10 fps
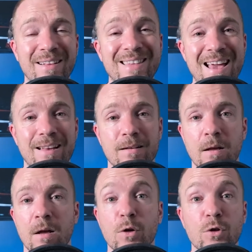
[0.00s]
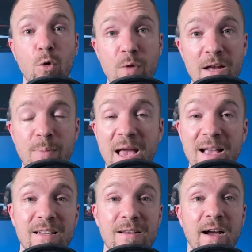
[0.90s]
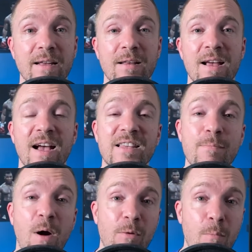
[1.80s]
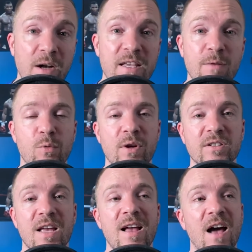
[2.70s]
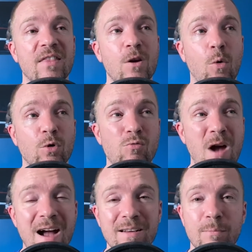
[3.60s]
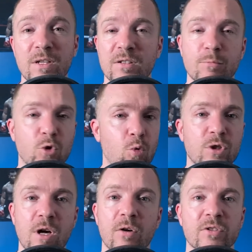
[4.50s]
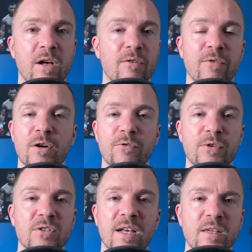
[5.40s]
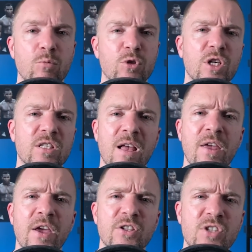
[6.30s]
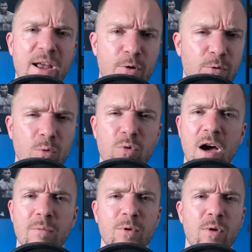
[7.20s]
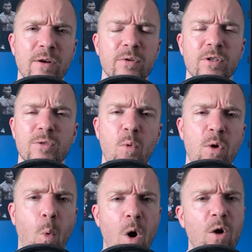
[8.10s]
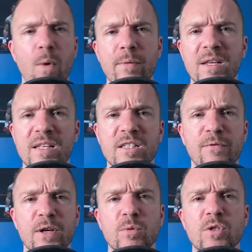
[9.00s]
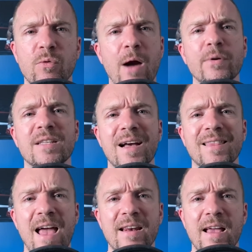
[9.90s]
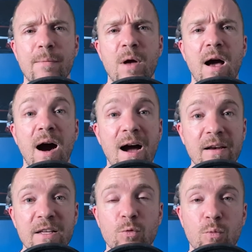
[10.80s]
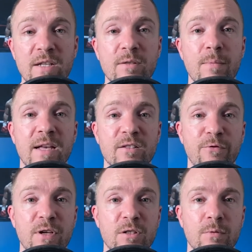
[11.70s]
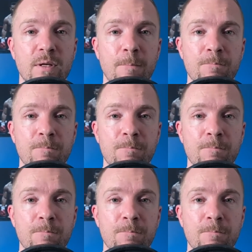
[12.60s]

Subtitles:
Again, the red panty night and the amount of money it brings and the notoriety, because I'm sure Charles Oliveira feels like he would just tear through Conor McGregor at this point and walk away with an easy victory. So now he's got that name on his resume as a victory.